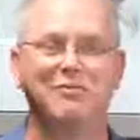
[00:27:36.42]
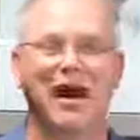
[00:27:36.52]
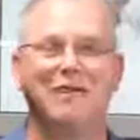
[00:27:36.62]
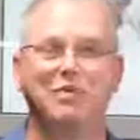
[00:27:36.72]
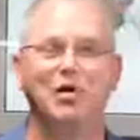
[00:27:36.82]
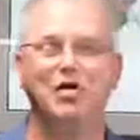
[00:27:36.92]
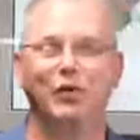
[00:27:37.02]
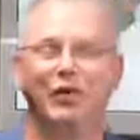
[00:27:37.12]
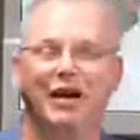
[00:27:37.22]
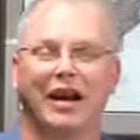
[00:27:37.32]
maybe you
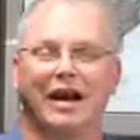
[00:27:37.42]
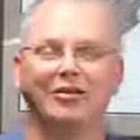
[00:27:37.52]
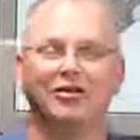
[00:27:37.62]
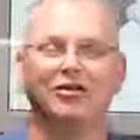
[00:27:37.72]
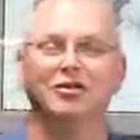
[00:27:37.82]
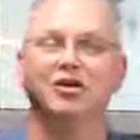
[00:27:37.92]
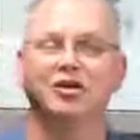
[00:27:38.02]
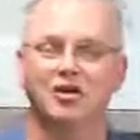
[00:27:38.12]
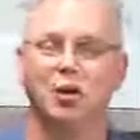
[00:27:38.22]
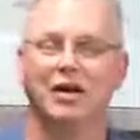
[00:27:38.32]
can relate to
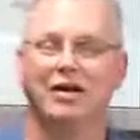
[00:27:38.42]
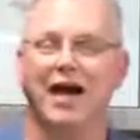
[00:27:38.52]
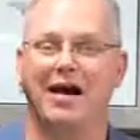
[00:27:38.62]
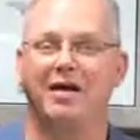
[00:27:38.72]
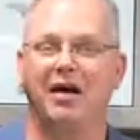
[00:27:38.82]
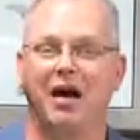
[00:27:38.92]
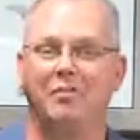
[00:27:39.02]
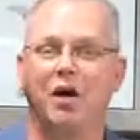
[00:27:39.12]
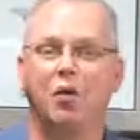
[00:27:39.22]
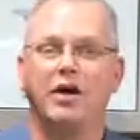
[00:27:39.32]
joining that
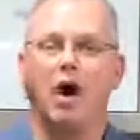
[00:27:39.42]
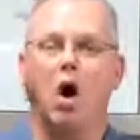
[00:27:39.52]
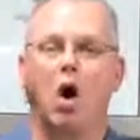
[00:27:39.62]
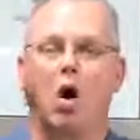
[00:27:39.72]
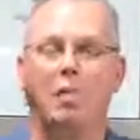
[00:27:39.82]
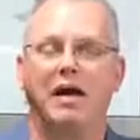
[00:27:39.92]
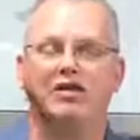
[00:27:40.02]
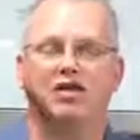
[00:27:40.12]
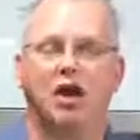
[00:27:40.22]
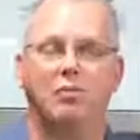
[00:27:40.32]
club. We all
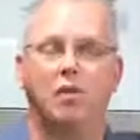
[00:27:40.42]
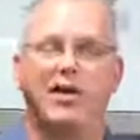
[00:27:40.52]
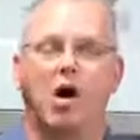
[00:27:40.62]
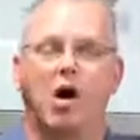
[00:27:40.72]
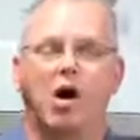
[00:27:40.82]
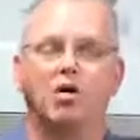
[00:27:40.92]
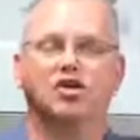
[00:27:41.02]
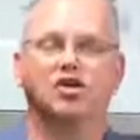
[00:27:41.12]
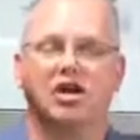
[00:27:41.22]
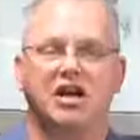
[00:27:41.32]
mess up. We all
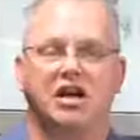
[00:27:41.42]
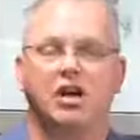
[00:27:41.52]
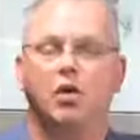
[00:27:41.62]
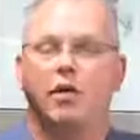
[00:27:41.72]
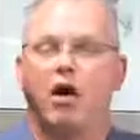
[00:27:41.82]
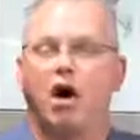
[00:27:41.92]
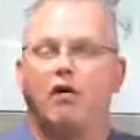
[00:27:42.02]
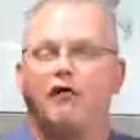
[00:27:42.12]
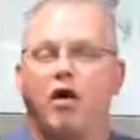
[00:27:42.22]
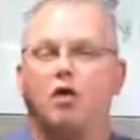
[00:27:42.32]
sin. We
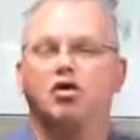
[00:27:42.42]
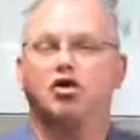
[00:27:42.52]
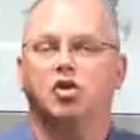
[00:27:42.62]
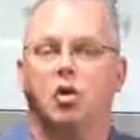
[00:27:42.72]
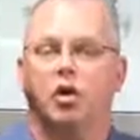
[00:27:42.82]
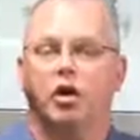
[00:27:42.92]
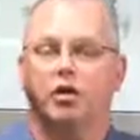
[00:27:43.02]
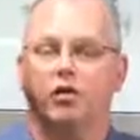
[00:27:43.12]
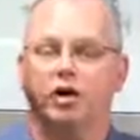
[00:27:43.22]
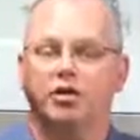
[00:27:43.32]
all fall short
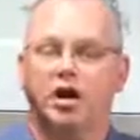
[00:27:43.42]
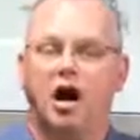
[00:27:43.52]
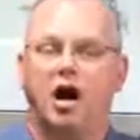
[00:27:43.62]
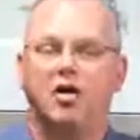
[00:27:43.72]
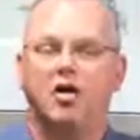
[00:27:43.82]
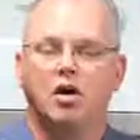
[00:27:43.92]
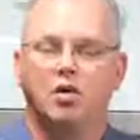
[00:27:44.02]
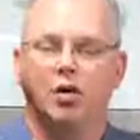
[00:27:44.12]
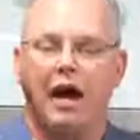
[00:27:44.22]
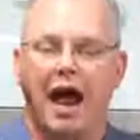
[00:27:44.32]
of what God
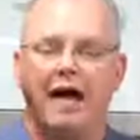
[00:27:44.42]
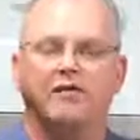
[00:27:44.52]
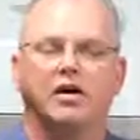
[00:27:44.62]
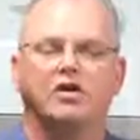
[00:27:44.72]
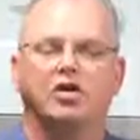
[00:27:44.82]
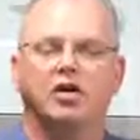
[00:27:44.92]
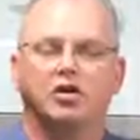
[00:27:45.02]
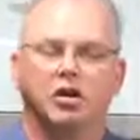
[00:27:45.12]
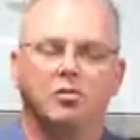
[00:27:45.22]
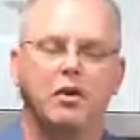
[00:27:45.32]
would have us
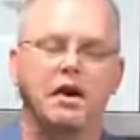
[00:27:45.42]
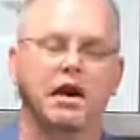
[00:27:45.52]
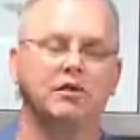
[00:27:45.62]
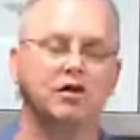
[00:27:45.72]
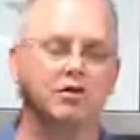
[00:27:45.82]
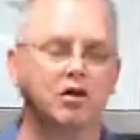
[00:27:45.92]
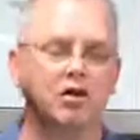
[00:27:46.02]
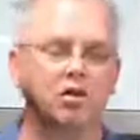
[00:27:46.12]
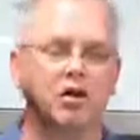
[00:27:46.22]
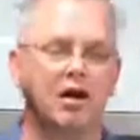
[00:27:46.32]
to be and to
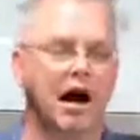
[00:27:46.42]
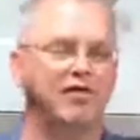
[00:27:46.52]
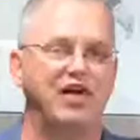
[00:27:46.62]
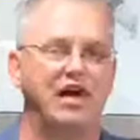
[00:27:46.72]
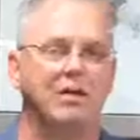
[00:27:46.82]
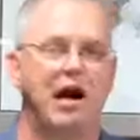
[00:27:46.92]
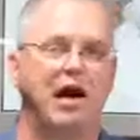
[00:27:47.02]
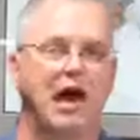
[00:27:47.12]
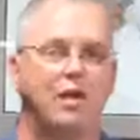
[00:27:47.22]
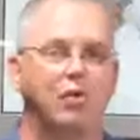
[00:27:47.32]
do. I think
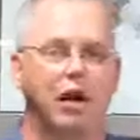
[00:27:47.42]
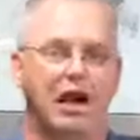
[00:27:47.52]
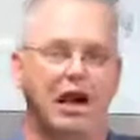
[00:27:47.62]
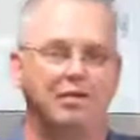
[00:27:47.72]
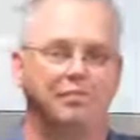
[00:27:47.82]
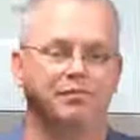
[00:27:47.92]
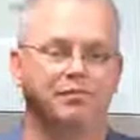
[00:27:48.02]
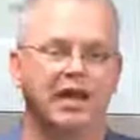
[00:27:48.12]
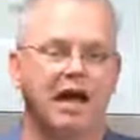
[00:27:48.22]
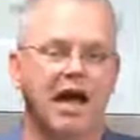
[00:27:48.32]
about Abraham.
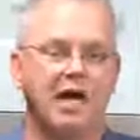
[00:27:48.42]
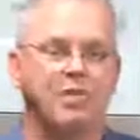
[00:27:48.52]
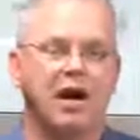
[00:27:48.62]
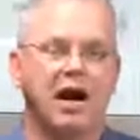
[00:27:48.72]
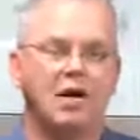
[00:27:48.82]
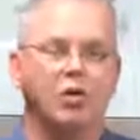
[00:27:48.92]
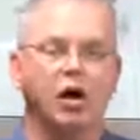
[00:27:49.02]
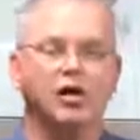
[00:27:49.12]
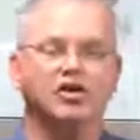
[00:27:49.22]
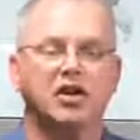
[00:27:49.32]
Abraham
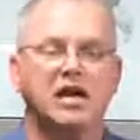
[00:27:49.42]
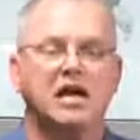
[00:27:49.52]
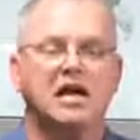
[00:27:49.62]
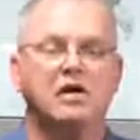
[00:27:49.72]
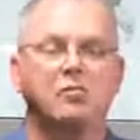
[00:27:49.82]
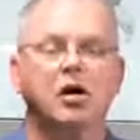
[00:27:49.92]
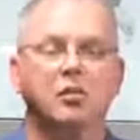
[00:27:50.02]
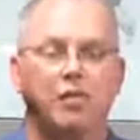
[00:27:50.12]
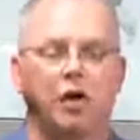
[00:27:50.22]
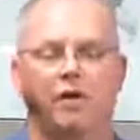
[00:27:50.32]
was
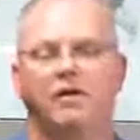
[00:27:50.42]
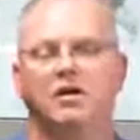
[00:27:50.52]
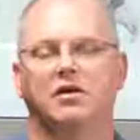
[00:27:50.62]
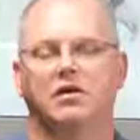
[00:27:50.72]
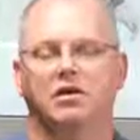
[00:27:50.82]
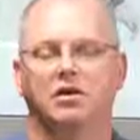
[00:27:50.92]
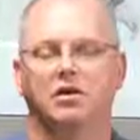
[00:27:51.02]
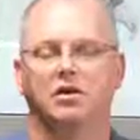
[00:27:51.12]
imperfect,